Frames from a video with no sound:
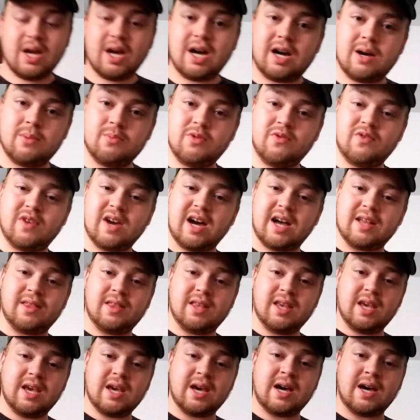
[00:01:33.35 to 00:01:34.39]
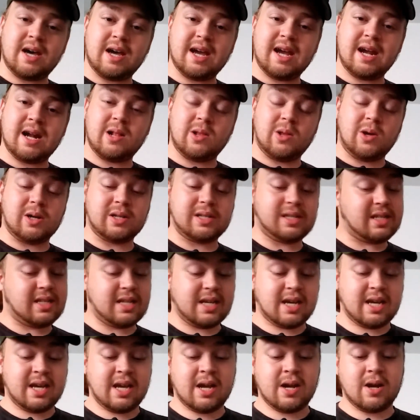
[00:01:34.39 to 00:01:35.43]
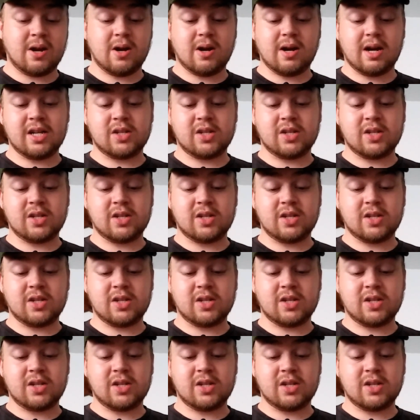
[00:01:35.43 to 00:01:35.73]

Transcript: You've got the analog stick here,